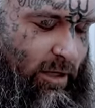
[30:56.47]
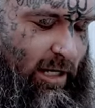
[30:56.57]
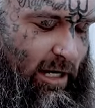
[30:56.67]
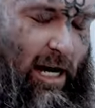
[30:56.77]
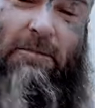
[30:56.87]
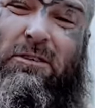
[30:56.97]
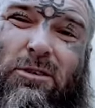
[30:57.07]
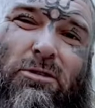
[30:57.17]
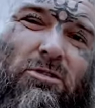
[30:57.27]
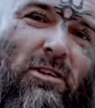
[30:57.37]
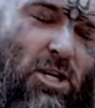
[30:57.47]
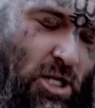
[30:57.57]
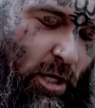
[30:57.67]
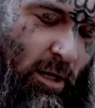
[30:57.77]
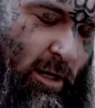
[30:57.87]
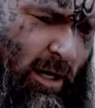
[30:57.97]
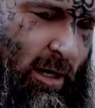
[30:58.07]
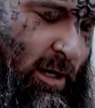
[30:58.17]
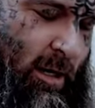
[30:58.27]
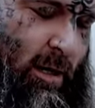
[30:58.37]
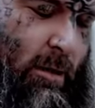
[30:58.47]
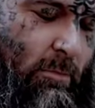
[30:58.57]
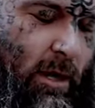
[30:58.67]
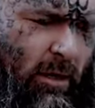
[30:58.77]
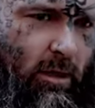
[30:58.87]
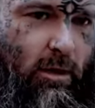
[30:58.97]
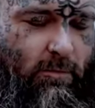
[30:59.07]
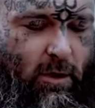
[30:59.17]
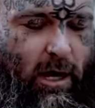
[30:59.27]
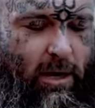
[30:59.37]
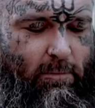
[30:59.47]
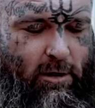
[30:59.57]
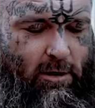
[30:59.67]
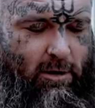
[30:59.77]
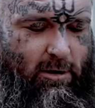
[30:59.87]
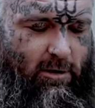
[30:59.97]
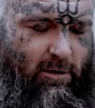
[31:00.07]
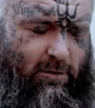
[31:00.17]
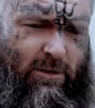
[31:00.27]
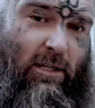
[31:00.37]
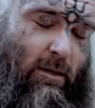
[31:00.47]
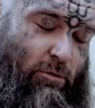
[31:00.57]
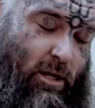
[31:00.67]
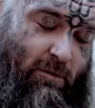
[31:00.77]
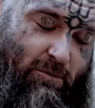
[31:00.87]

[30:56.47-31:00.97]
the afternoon session. But you know, I am feeling pretty